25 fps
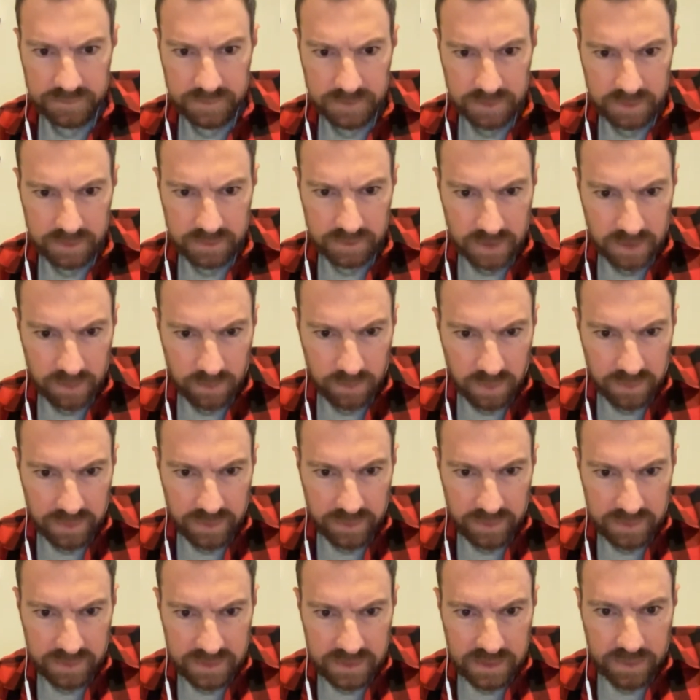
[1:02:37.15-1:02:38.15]
All right. Well,
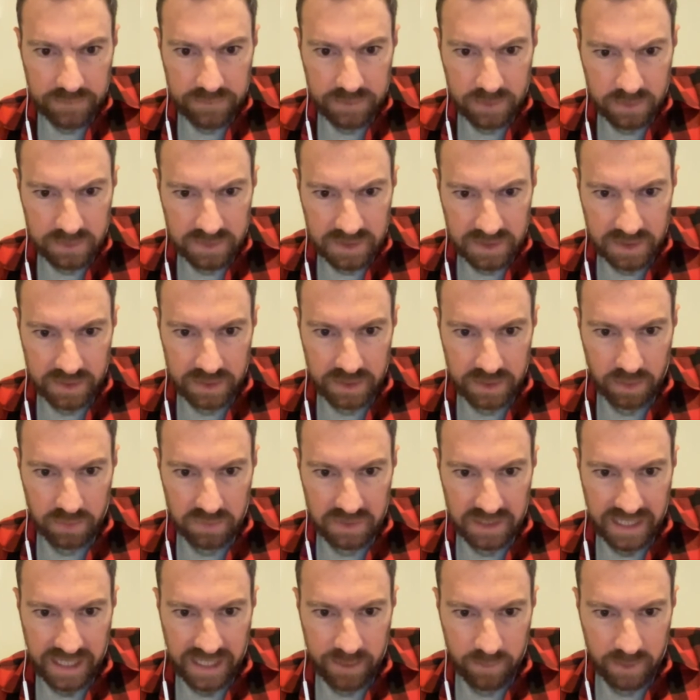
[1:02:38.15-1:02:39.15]
they've also got an old
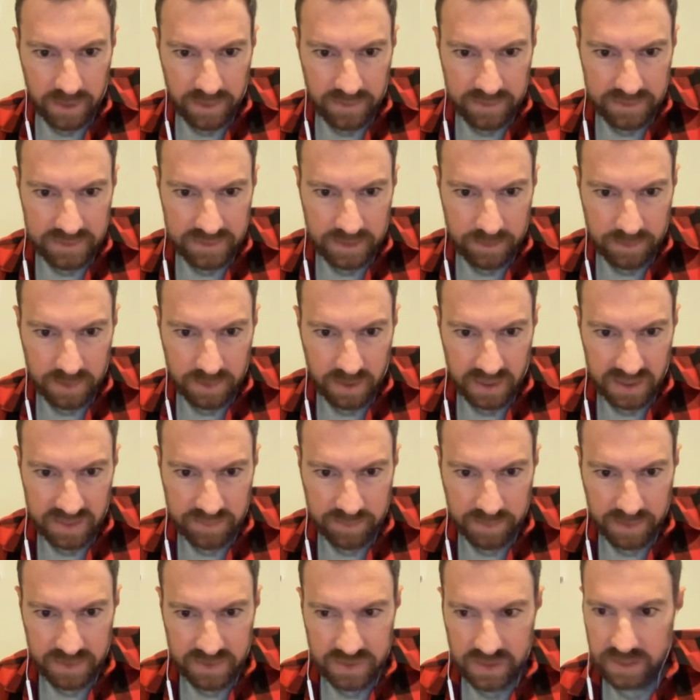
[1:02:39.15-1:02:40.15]
can where there's some guys
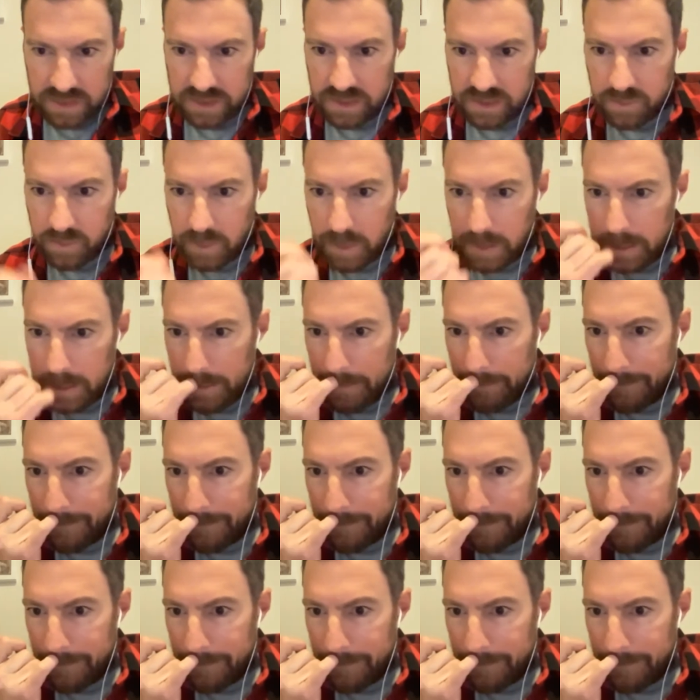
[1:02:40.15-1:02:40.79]
punching someone.